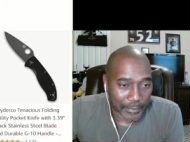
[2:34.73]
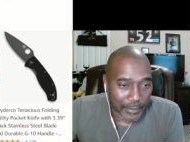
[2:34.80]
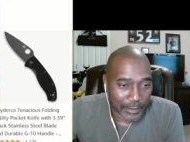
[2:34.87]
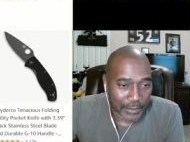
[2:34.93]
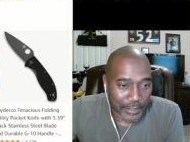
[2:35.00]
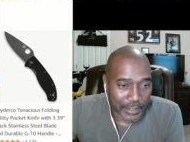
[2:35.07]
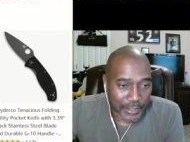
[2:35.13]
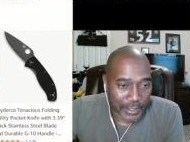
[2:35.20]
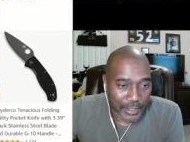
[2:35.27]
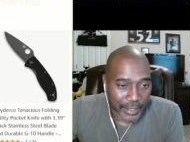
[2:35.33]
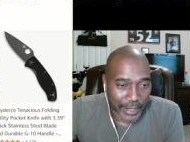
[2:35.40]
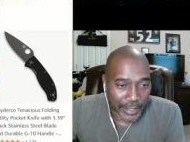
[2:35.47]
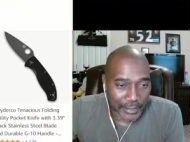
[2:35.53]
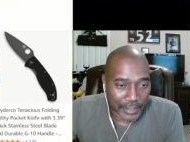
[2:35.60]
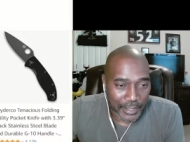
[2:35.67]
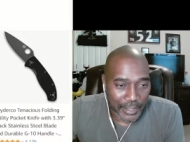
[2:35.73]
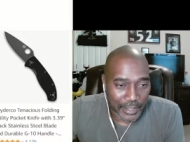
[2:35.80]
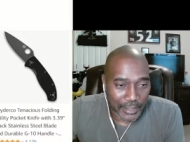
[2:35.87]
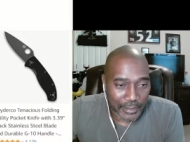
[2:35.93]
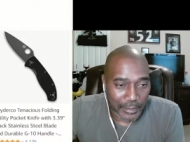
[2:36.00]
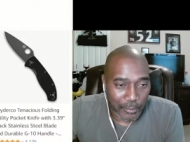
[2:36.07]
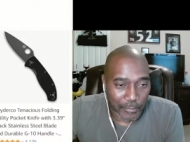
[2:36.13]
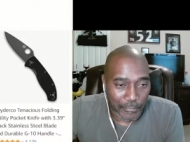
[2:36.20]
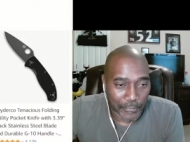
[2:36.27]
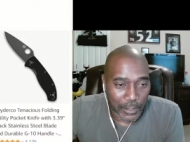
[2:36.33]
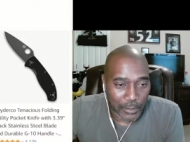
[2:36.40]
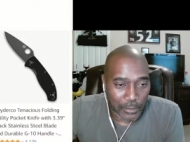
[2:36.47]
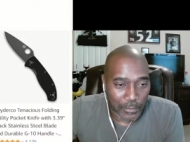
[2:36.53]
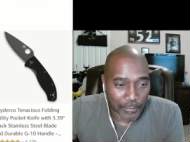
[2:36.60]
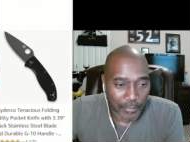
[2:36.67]
Just looking at the
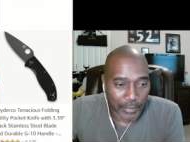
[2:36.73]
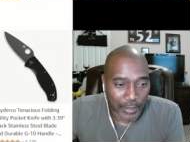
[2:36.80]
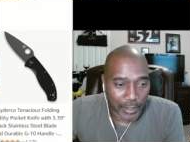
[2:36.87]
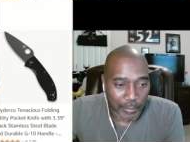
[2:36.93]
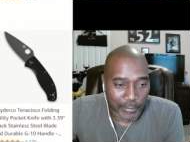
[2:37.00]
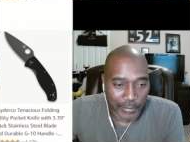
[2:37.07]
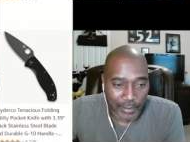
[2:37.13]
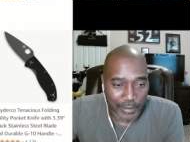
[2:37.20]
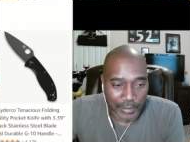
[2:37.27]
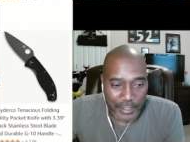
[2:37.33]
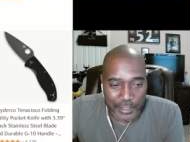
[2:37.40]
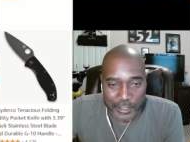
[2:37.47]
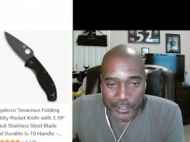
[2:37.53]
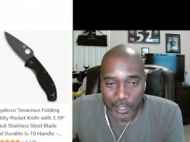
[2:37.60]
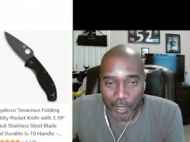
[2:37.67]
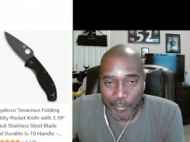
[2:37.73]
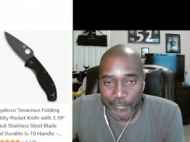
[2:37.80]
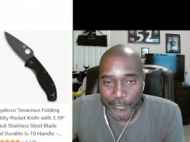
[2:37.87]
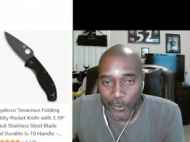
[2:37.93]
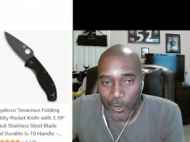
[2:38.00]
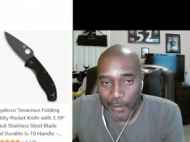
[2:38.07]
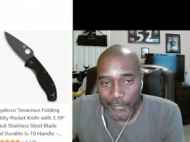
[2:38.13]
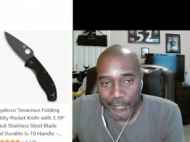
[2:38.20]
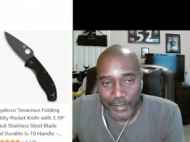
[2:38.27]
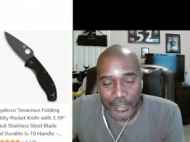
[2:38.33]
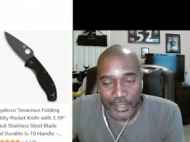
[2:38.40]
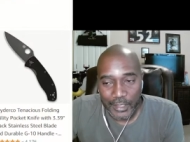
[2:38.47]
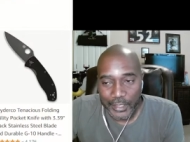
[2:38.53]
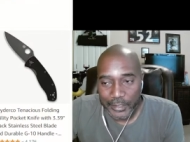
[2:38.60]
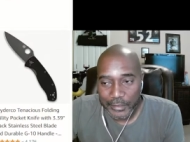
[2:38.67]
review, this is all before I've even
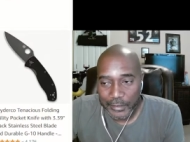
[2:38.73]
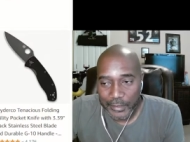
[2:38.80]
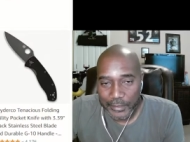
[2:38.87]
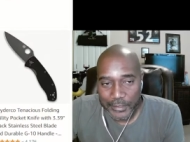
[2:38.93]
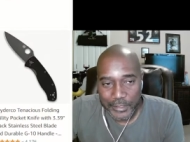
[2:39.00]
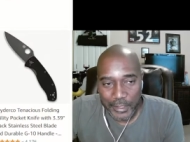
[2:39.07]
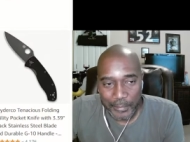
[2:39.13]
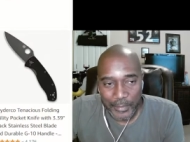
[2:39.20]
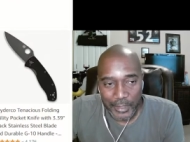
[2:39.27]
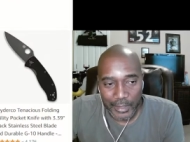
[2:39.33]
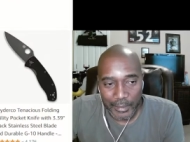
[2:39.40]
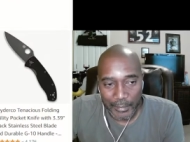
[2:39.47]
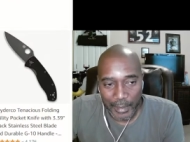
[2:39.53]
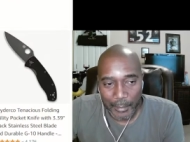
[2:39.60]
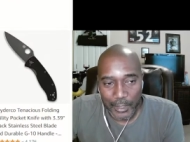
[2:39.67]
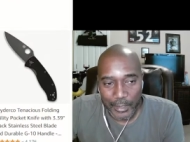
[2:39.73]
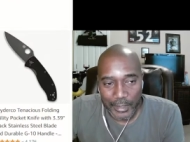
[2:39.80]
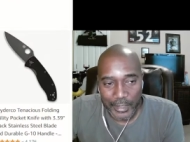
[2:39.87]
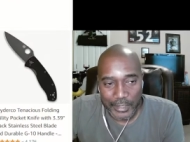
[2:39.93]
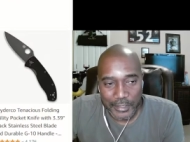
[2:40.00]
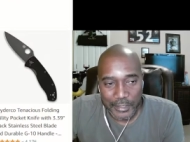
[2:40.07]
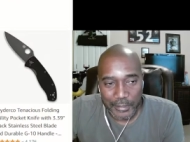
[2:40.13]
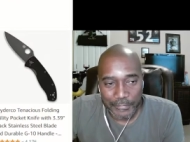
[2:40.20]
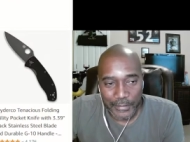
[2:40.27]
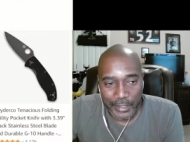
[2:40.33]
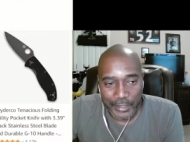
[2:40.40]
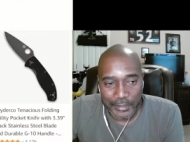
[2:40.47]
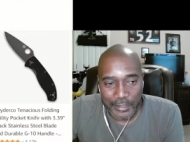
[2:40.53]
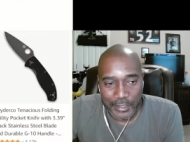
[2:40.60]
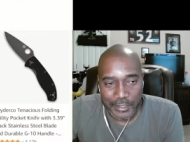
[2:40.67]
clicked on something. I'm looking at stuff
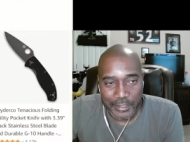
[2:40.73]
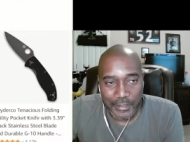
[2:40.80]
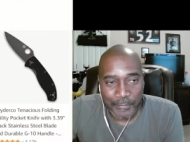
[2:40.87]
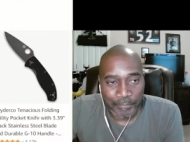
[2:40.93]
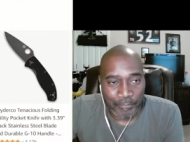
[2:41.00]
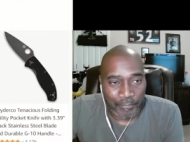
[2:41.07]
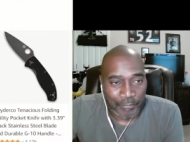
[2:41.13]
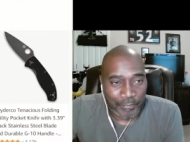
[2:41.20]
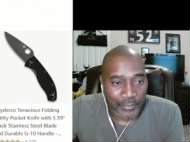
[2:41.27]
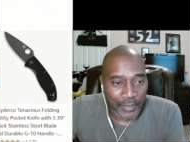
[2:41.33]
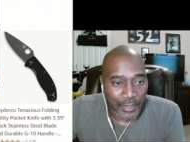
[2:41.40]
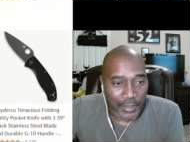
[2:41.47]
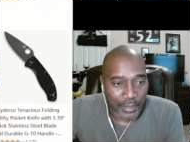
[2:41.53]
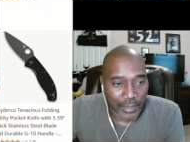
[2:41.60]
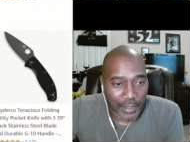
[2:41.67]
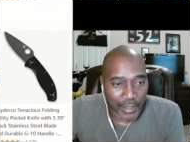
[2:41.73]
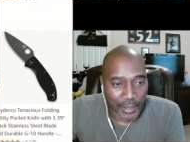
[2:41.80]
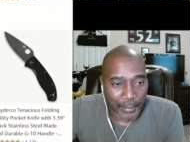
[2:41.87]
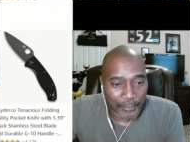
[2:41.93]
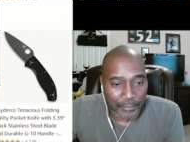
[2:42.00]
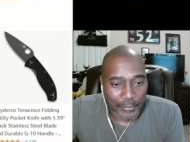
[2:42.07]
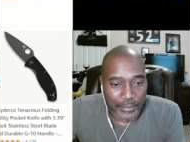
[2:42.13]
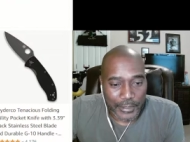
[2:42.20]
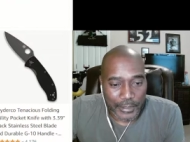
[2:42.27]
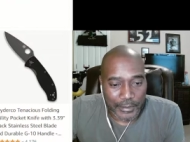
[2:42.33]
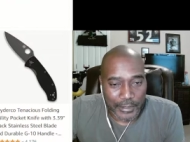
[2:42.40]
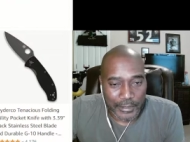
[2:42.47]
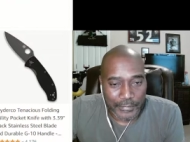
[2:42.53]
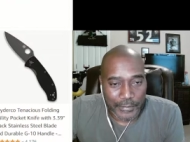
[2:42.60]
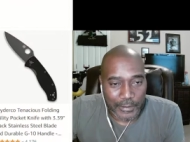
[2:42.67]
like this. So
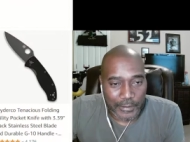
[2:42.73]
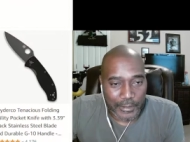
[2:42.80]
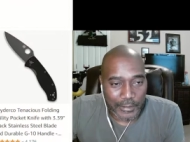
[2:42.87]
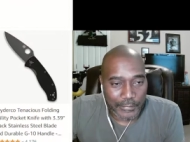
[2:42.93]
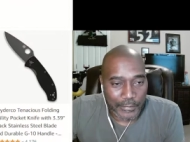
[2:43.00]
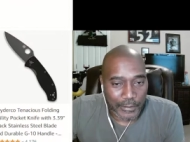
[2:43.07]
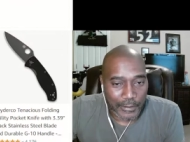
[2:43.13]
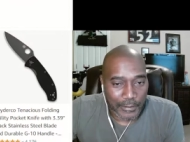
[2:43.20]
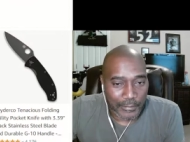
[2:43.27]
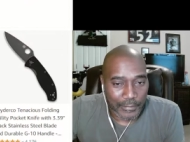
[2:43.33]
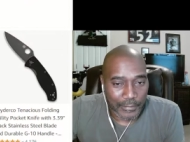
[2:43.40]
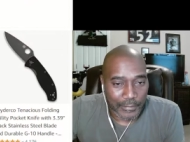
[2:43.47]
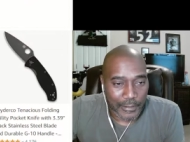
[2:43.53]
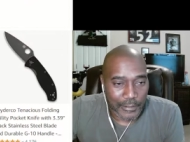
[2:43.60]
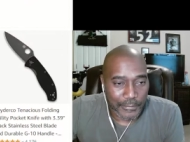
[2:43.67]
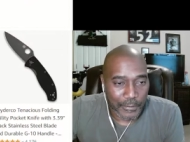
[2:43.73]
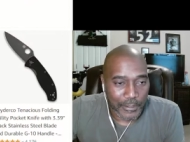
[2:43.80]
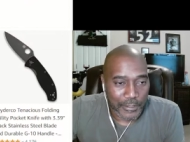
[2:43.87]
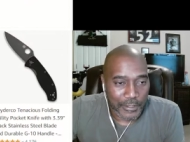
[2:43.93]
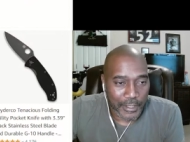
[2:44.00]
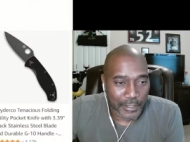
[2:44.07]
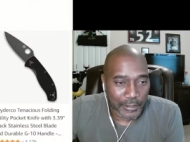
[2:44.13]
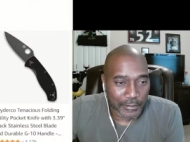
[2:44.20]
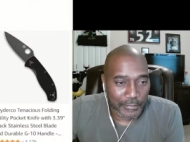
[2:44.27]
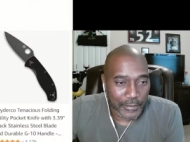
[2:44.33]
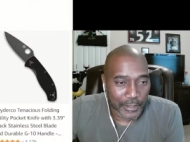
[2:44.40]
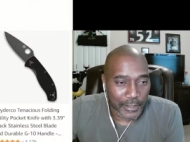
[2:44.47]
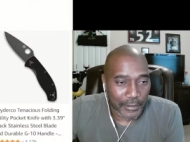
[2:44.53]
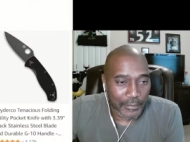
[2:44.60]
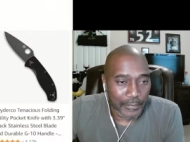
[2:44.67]
just for the sake of
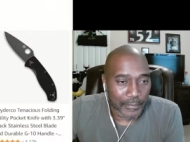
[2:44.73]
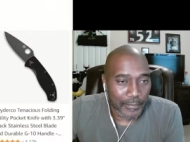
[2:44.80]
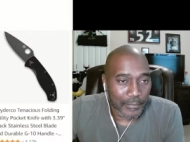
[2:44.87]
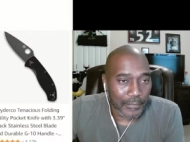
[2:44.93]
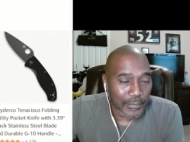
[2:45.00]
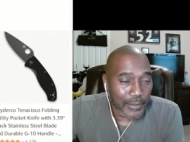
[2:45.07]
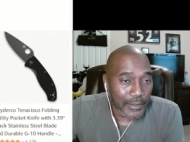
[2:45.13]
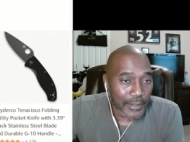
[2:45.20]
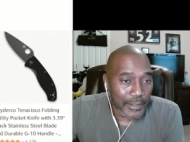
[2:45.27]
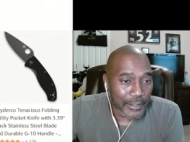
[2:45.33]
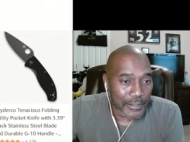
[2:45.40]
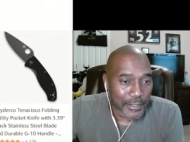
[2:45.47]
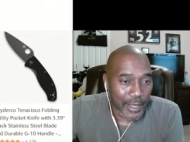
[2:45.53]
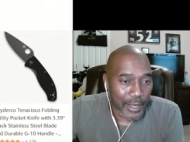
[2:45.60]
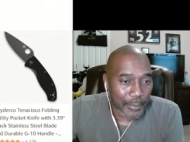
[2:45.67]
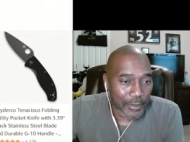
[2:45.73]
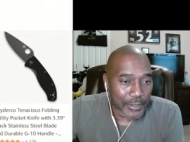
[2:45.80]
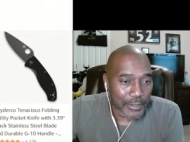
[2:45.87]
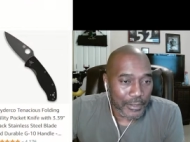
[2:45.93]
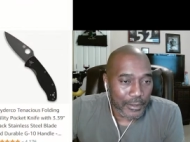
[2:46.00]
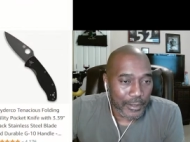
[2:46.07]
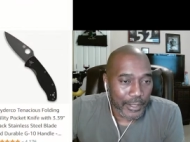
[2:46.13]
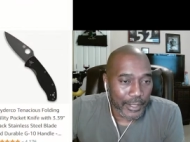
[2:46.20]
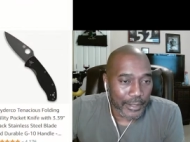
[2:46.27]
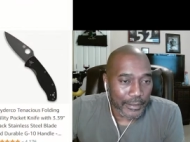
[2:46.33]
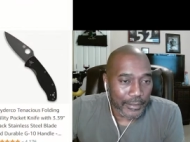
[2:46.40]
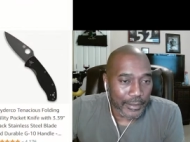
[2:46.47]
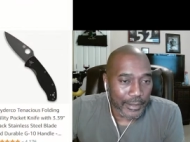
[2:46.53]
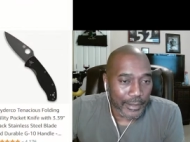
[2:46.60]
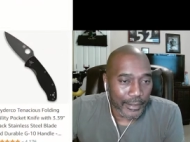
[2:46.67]
an example, let's go ahead
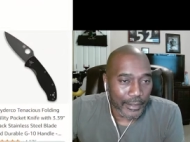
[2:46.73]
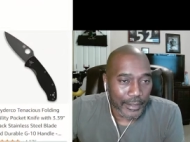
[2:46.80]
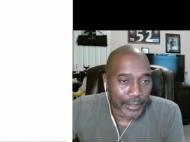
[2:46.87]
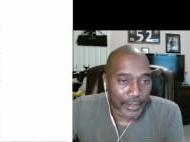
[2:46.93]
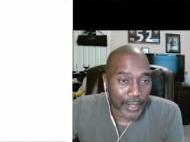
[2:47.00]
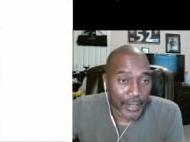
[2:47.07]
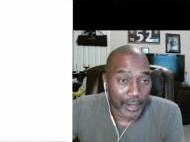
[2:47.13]
and click that.